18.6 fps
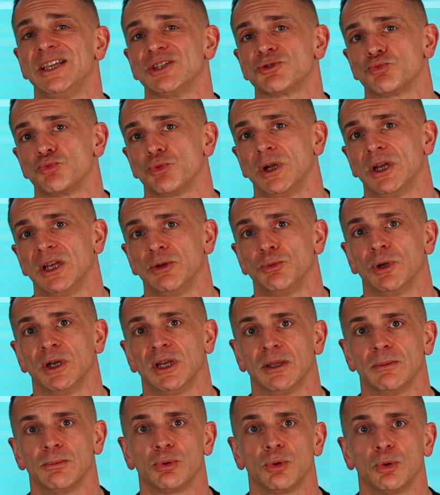is really,
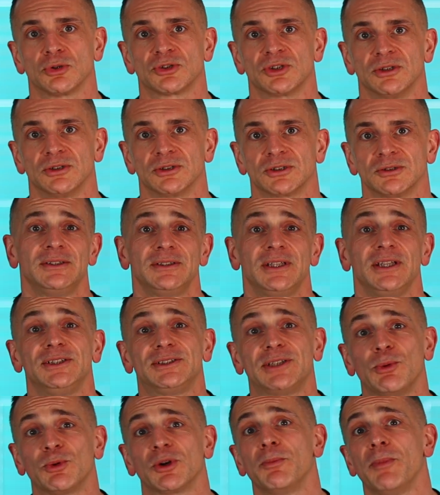really important. Now, you
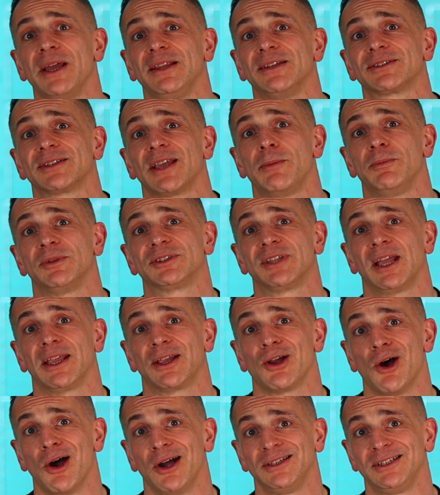don't want to make the same
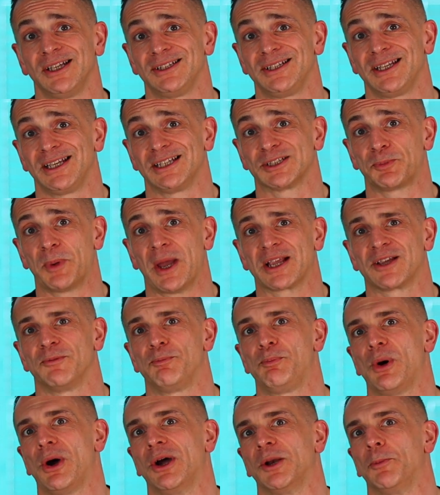mistake I did years back
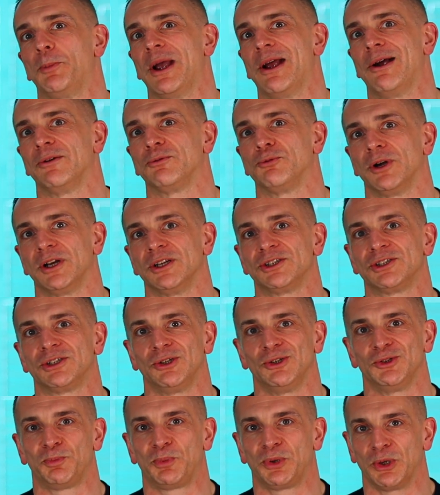of buying a pair of running
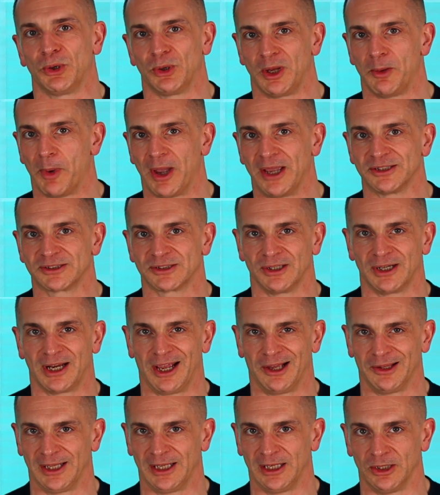shoes purely based on
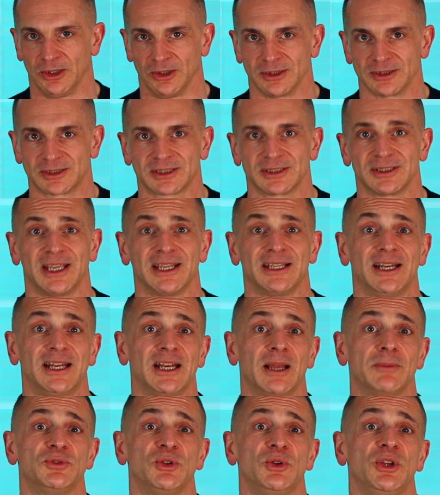how they looked. They can
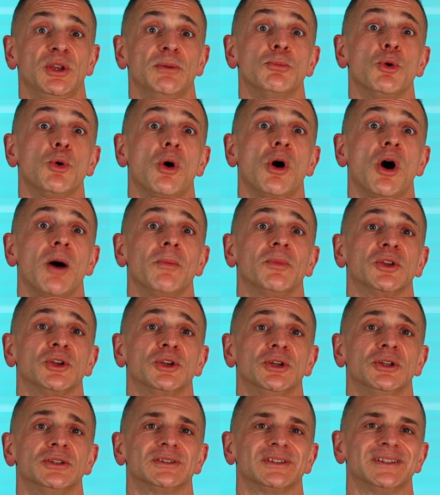end up doing you more harm than
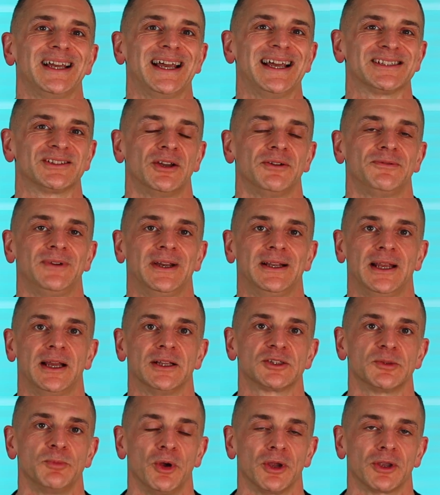good, as I found out
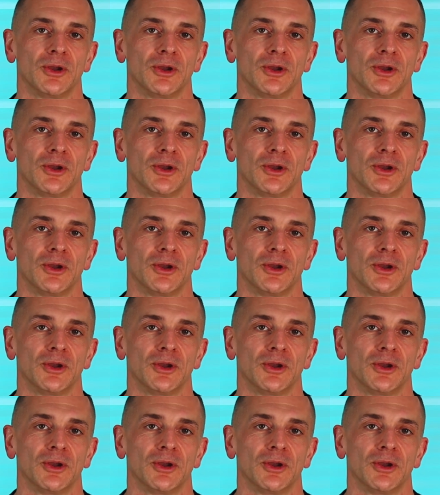to my